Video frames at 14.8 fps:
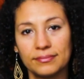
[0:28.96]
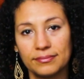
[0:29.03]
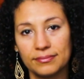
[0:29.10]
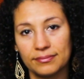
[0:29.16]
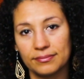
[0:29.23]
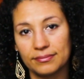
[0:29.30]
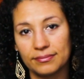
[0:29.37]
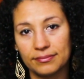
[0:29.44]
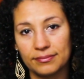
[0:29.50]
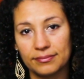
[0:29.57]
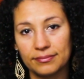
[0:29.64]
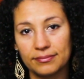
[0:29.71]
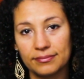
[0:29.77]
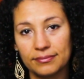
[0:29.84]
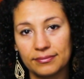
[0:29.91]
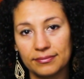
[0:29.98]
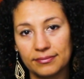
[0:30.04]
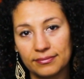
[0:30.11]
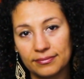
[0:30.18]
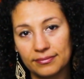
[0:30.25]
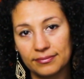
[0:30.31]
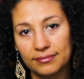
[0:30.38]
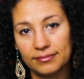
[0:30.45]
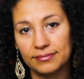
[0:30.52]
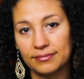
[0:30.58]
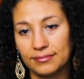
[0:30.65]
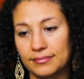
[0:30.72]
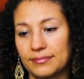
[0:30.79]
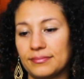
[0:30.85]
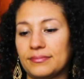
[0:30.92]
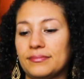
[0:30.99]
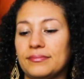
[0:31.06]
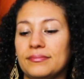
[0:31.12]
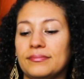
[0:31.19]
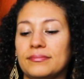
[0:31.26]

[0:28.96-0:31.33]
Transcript: No one is speaking in this clip.